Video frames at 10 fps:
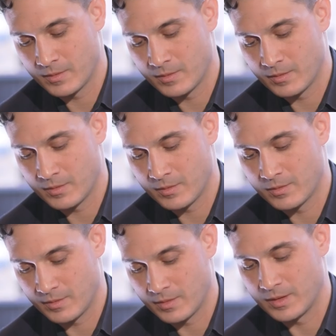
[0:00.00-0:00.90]
age
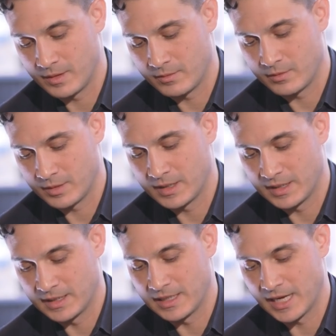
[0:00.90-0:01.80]
with a beautiful
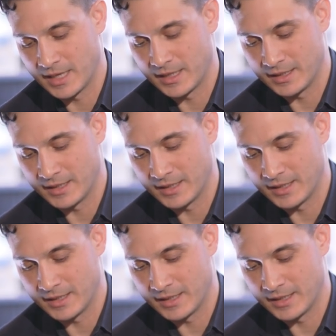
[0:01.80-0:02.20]
patina. Got it.